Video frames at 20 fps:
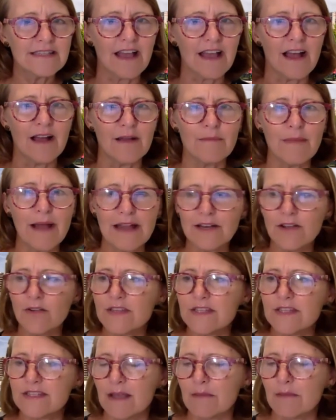I know
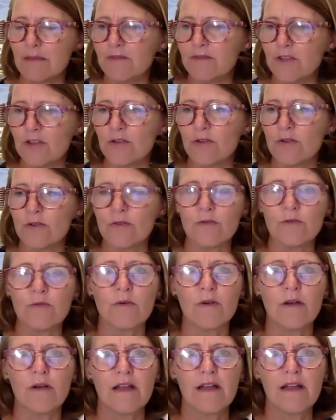that some of
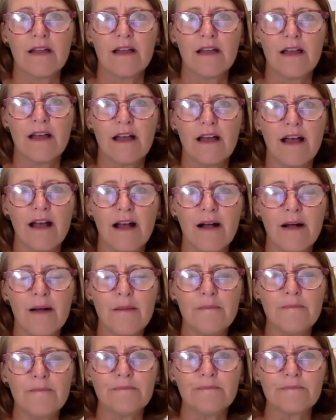you
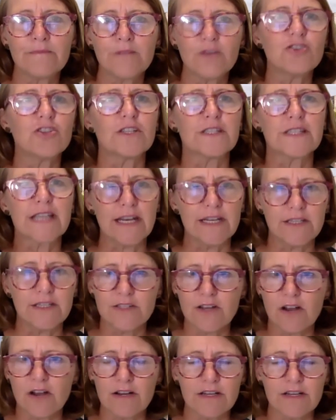or just getting
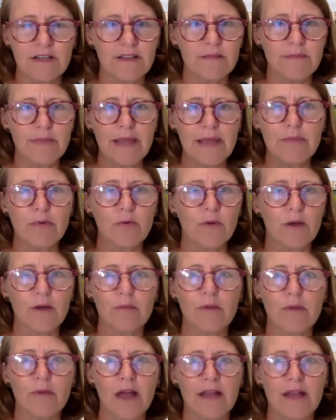started in the
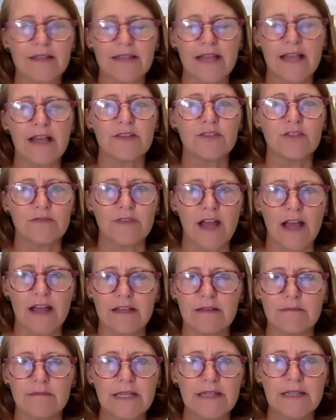paperwork process. You've
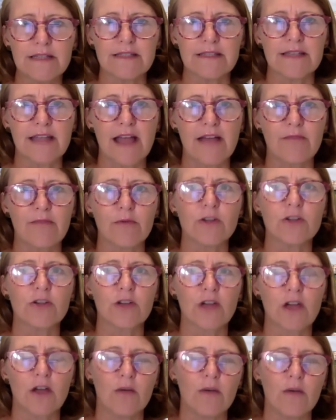gotten to meet the staff where you're
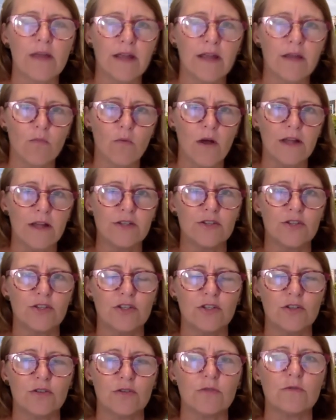going. Once
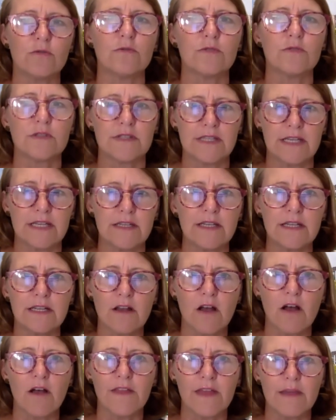you send in
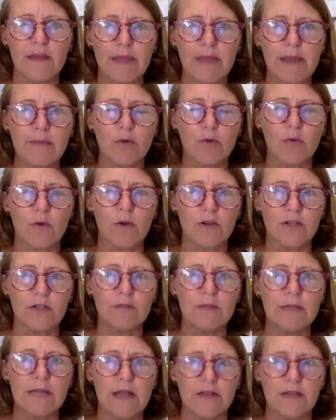all that paperwork to
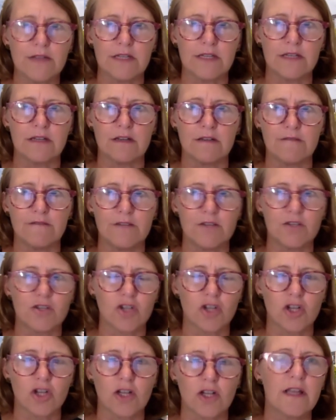me, I'll send an
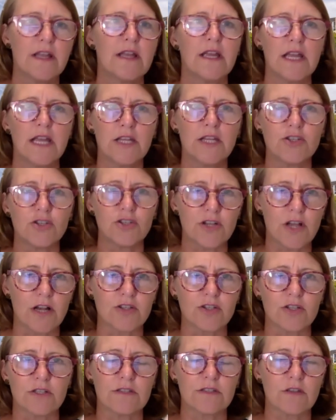official
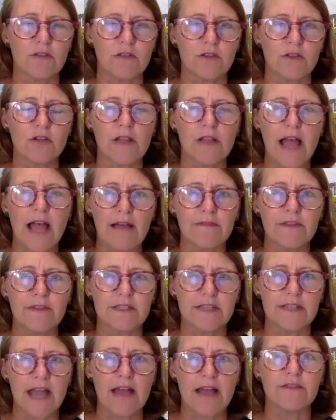introduction so that you'll have the
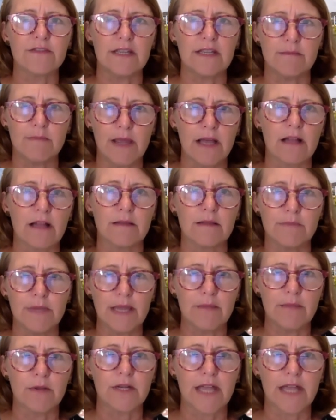staff's email and be
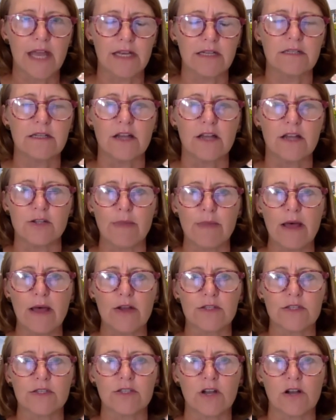able to get in touch about
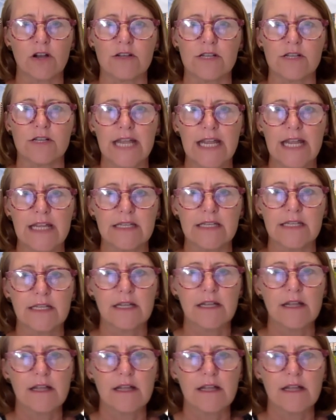a start date.